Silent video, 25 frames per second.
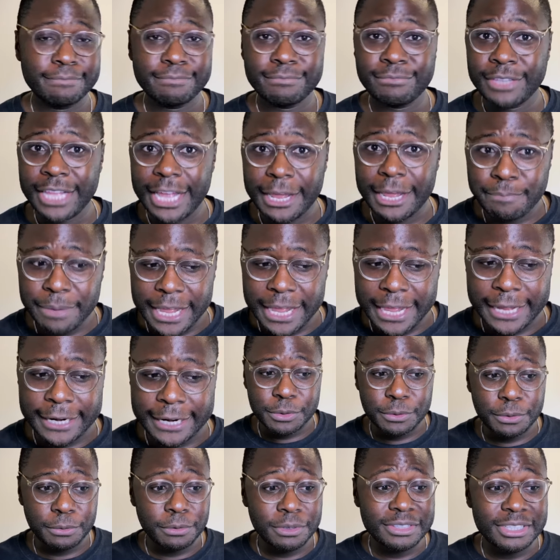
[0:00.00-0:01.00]
Not bad,
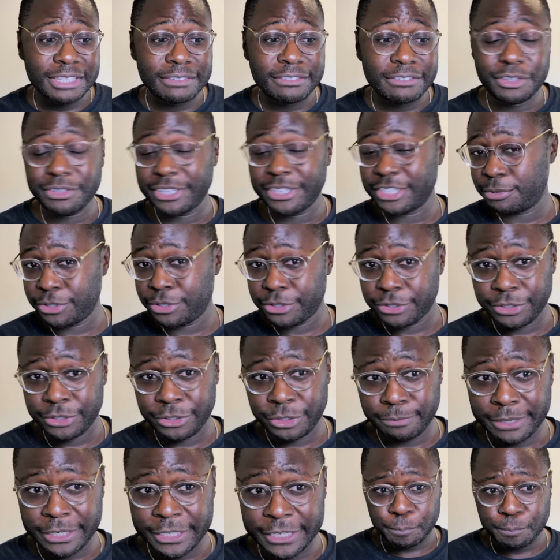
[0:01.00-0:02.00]
or a 73x return on your
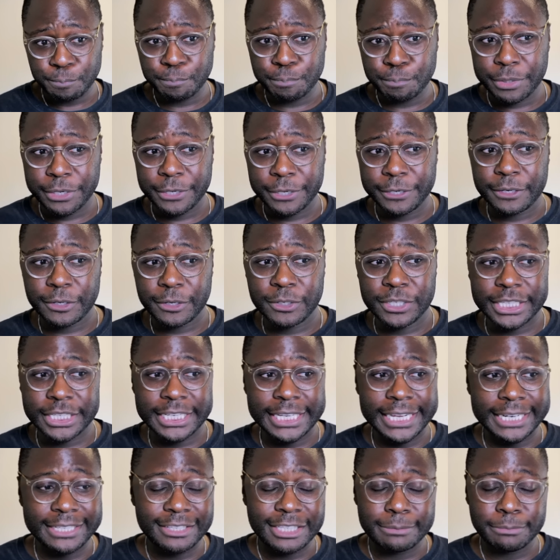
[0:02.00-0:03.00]
money. But looking
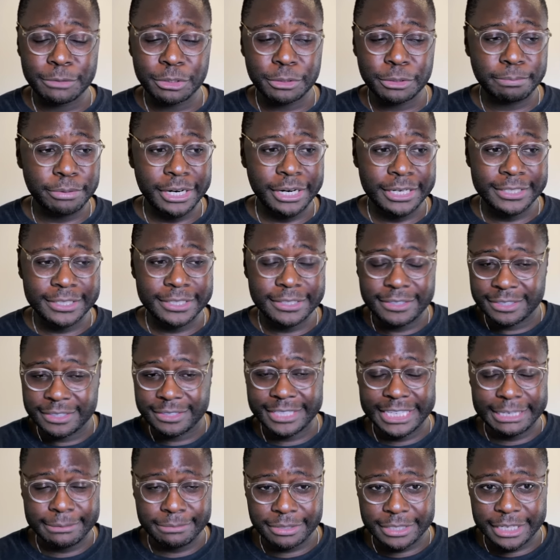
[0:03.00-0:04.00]
at similar projects in the
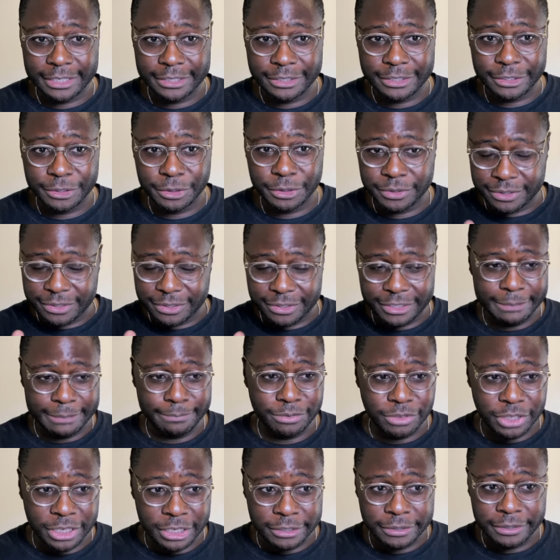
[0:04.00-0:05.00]
same sector doing the same
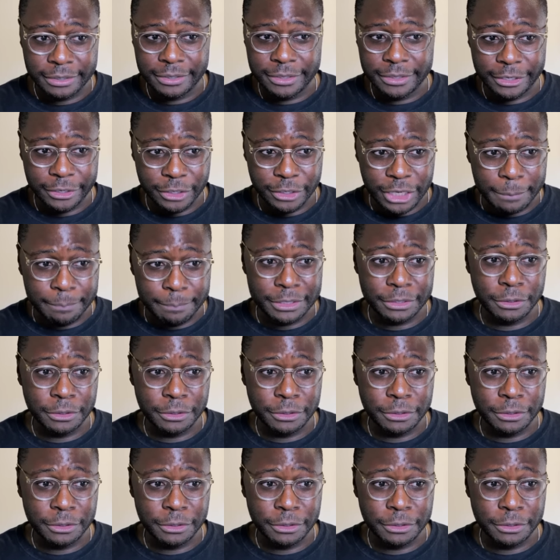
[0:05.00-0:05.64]
thing that are comp-